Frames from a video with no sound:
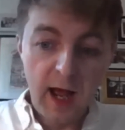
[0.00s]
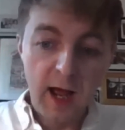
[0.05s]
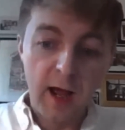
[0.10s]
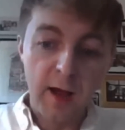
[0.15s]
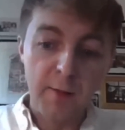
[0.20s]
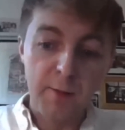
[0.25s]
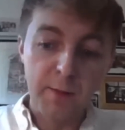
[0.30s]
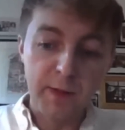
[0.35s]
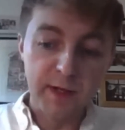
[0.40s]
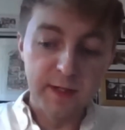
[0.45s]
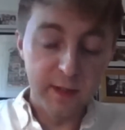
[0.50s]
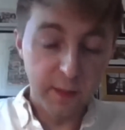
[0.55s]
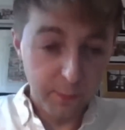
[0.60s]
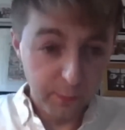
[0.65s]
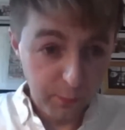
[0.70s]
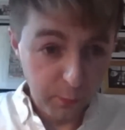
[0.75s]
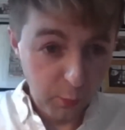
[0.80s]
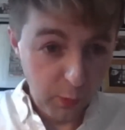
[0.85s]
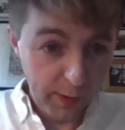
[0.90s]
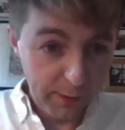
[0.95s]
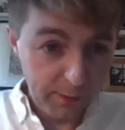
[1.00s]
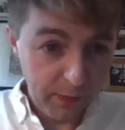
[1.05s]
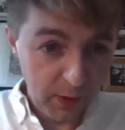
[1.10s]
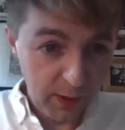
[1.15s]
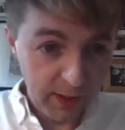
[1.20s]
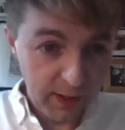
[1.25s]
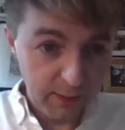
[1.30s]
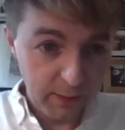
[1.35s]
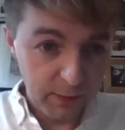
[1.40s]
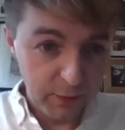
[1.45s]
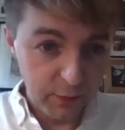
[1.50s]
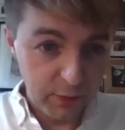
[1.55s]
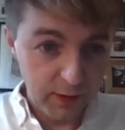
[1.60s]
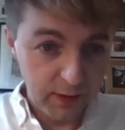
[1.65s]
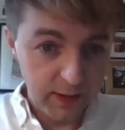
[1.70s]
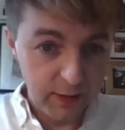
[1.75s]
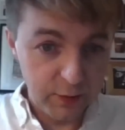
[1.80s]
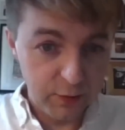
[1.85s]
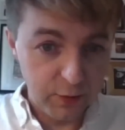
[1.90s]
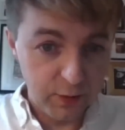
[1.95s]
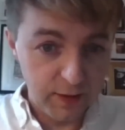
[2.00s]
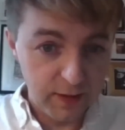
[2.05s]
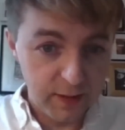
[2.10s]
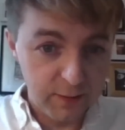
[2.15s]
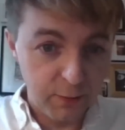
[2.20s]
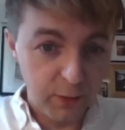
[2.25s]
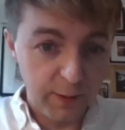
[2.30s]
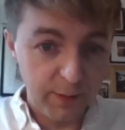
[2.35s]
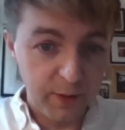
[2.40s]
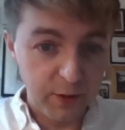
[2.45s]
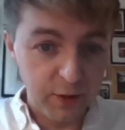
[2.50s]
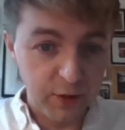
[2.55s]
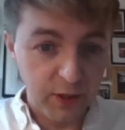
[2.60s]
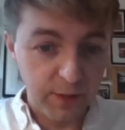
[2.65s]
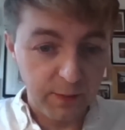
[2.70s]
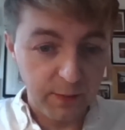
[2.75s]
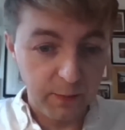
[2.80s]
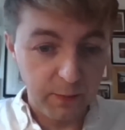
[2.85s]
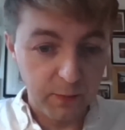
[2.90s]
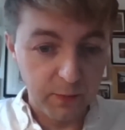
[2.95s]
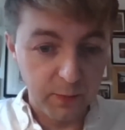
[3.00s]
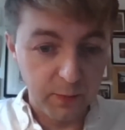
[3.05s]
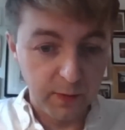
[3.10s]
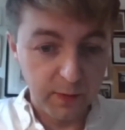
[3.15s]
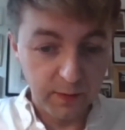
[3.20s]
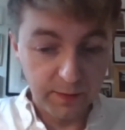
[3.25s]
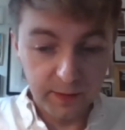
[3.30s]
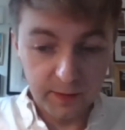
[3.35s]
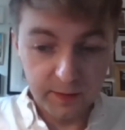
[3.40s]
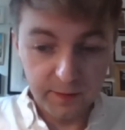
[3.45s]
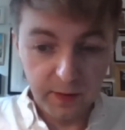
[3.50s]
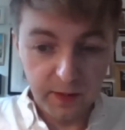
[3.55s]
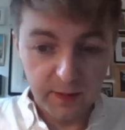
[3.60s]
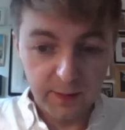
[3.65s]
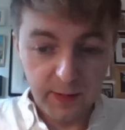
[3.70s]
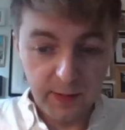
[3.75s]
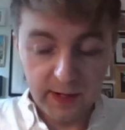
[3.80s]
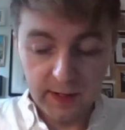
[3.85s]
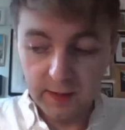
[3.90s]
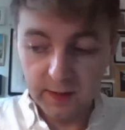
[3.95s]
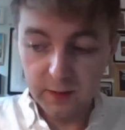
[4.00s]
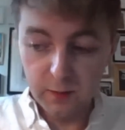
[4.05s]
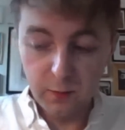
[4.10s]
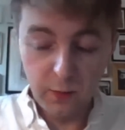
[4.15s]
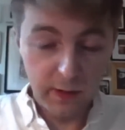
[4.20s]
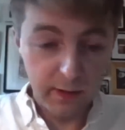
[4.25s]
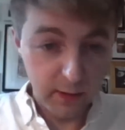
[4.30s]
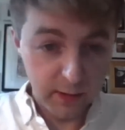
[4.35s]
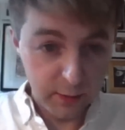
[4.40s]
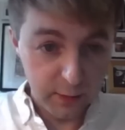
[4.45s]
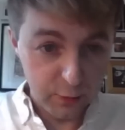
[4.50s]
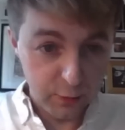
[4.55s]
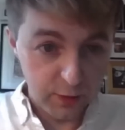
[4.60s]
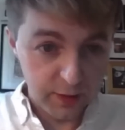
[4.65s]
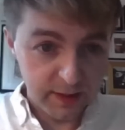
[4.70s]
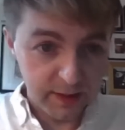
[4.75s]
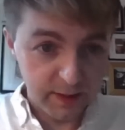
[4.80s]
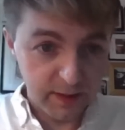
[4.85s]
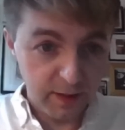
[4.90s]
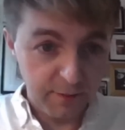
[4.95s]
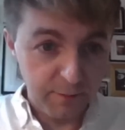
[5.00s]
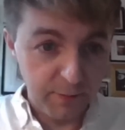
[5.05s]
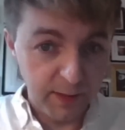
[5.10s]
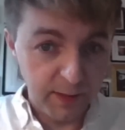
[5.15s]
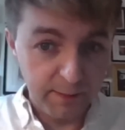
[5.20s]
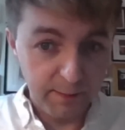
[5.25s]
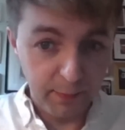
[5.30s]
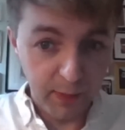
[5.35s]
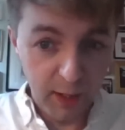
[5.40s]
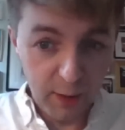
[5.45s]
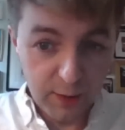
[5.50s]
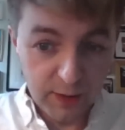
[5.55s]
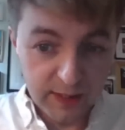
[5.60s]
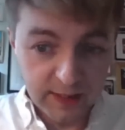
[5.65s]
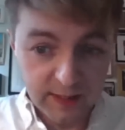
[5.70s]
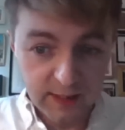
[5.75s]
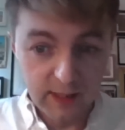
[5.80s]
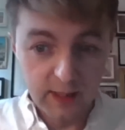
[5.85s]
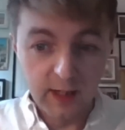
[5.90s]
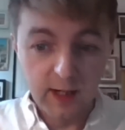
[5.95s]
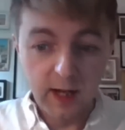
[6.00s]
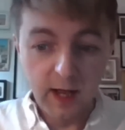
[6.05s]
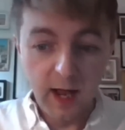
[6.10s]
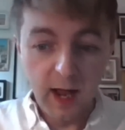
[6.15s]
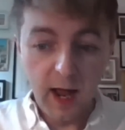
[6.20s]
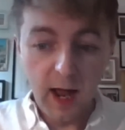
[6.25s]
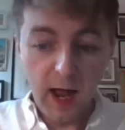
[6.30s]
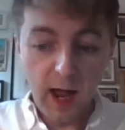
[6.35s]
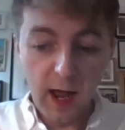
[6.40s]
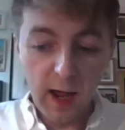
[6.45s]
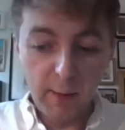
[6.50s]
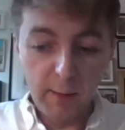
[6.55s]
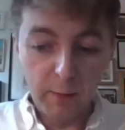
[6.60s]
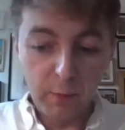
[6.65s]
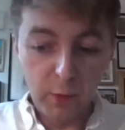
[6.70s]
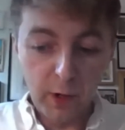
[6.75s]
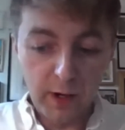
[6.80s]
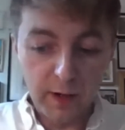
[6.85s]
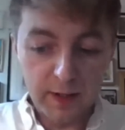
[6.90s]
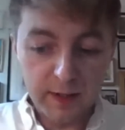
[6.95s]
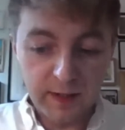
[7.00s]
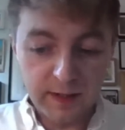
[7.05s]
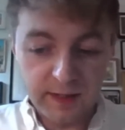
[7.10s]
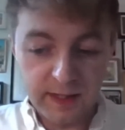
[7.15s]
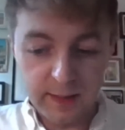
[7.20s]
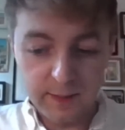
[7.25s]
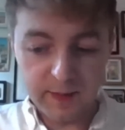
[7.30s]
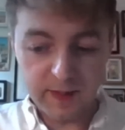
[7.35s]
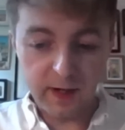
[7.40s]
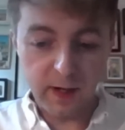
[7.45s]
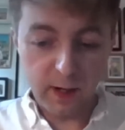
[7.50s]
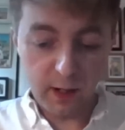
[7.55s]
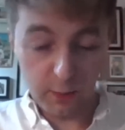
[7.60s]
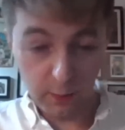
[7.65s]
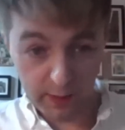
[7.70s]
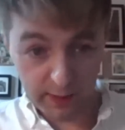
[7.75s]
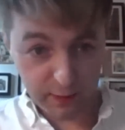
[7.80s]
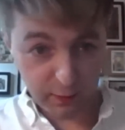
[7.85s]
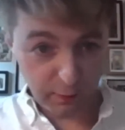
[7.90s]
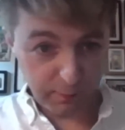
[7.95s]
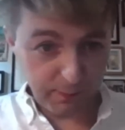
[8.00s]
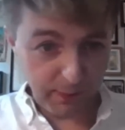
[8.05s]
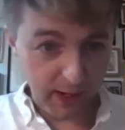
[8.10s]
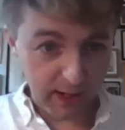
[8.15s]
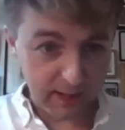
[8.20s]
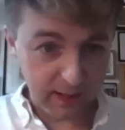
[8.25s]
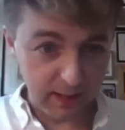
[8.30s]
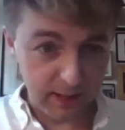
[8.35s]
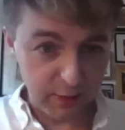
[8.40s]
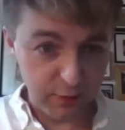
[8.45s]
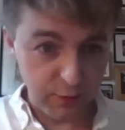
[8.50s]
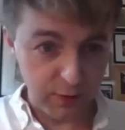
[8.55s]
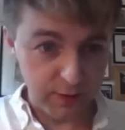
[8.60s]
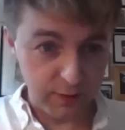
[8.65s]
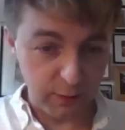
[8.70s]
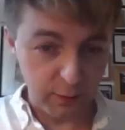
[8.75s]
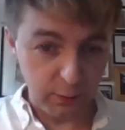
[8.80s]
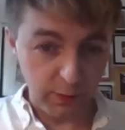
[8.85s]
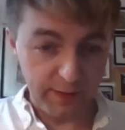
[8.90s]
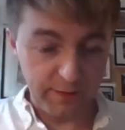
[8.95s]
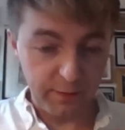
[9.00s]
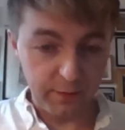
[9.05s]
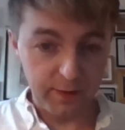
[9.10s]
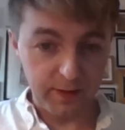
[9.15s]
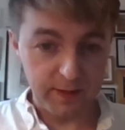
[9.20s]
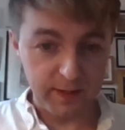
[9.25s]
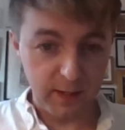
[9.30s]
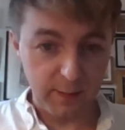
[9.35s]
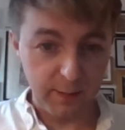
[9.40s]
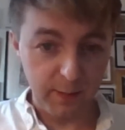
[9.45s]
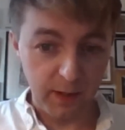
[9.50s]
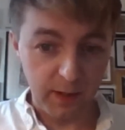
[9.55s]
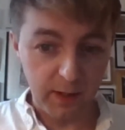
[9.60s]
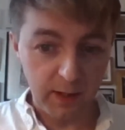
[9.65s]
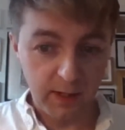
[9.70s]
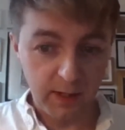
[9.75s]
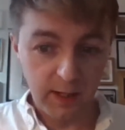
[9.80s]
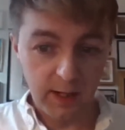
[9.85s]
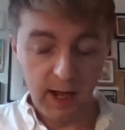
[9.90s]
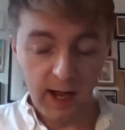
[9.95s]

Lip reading: He stood by him during Liz Truss's premiership and was one of his first backers when Liz Truss's government imploded. Whereas Nadeem Zahawi sort of backed Liz Truss all the way through the summer.